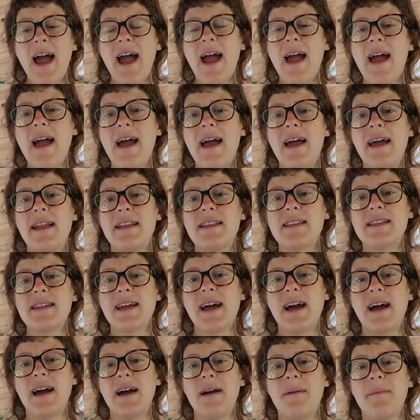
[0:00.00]
and
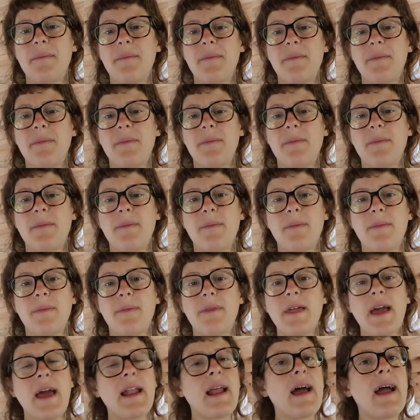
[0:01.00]
um,
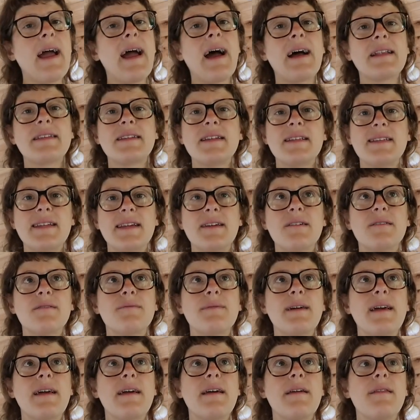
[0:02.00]
then I had to deal
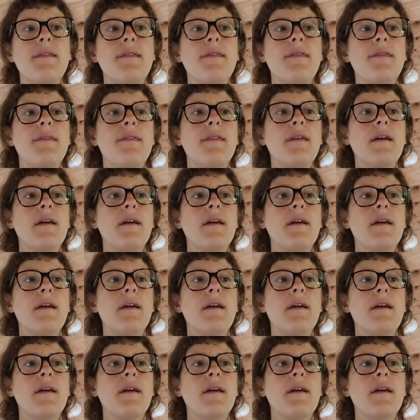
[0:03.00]
with